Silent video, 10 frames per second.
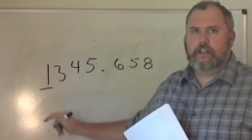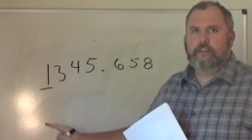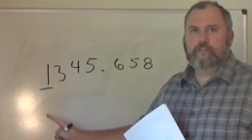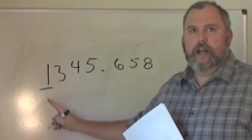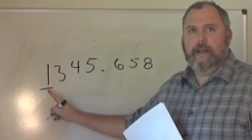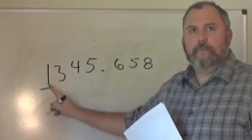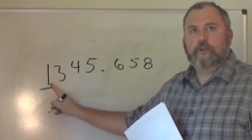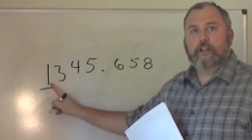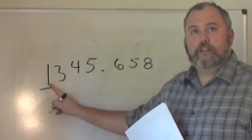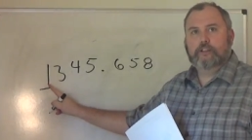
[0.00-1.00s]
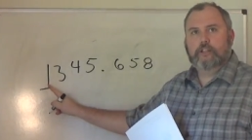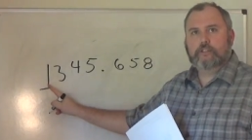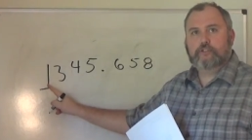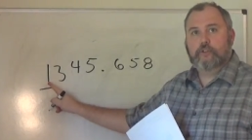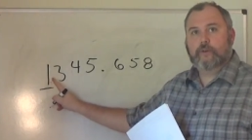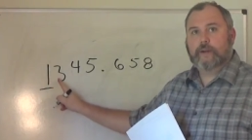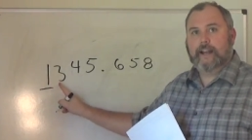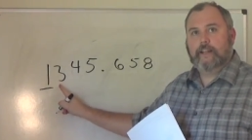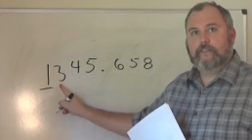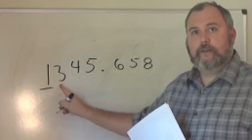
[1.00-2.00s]
So I'm going to look to the
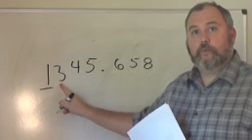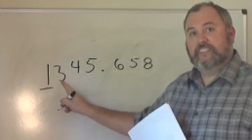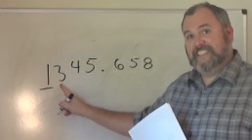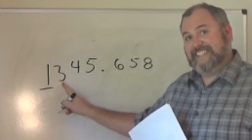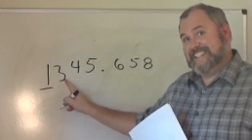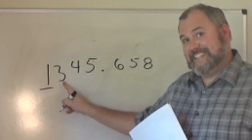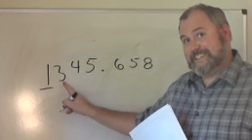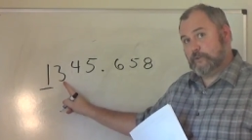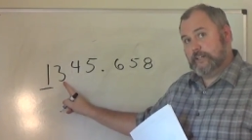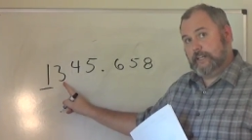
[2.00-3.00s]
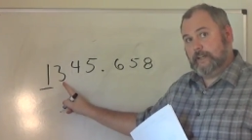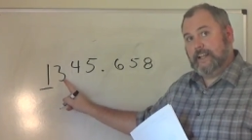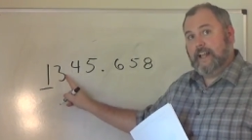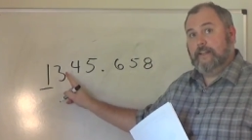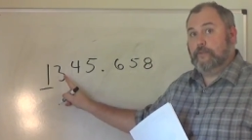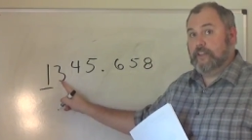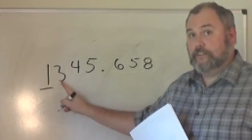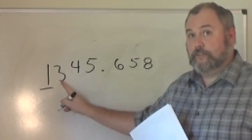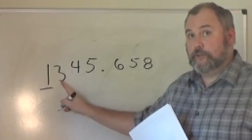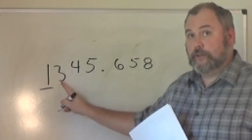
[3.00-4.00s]
right of it, which is this 3.
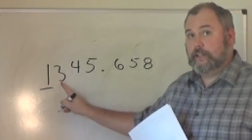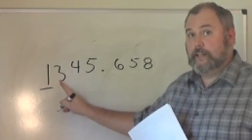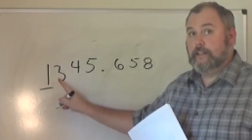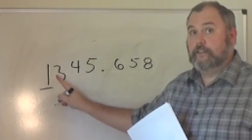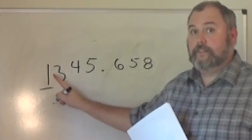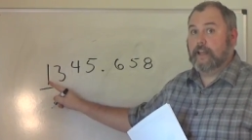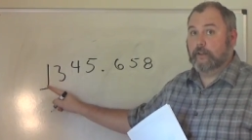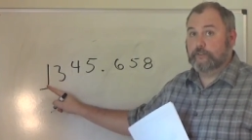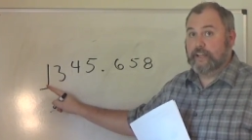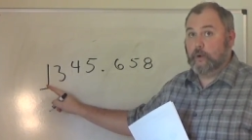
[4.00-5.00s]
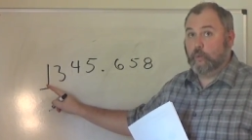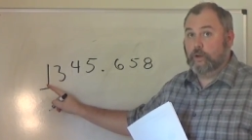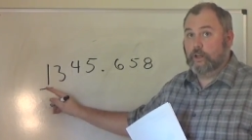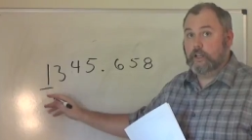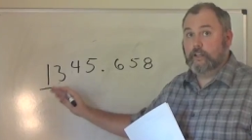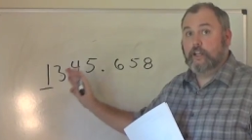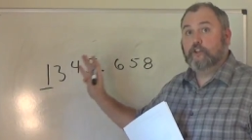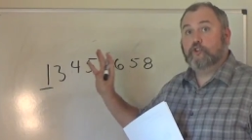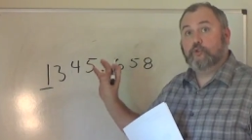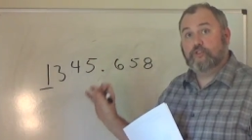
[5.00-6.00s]
This 3 tells that 1
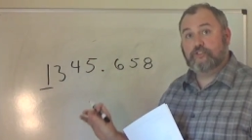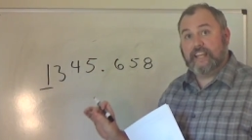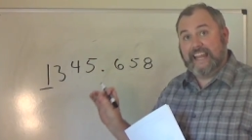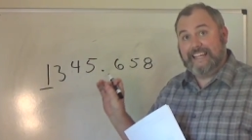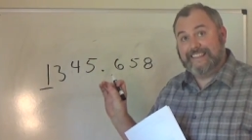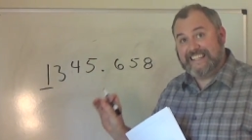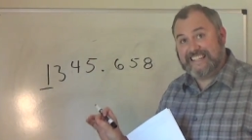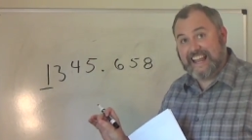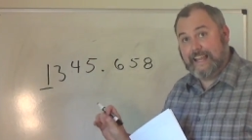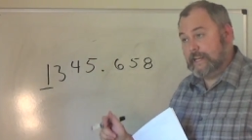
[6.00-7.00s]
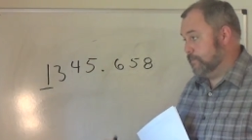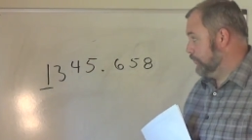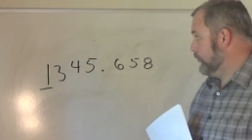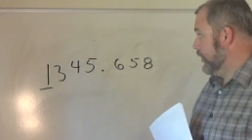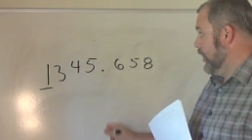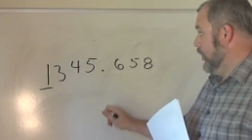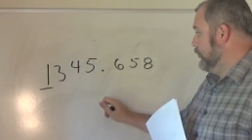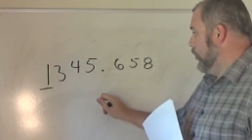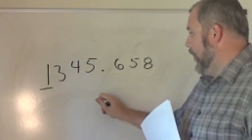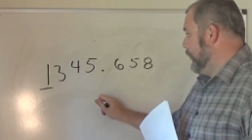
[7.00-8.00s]
to stay the same.
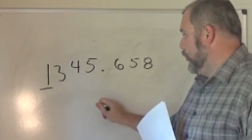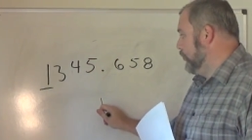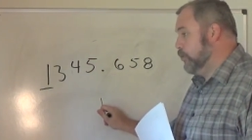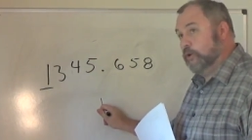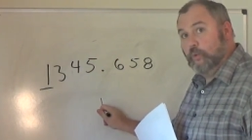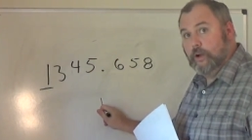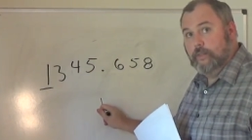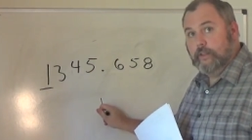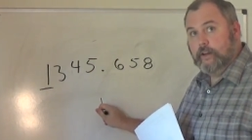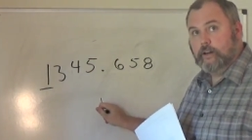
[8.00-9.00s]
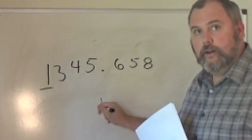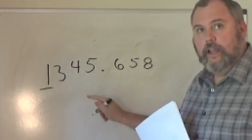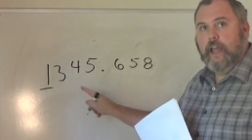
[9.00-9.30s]
So I'm going to put a 1 there.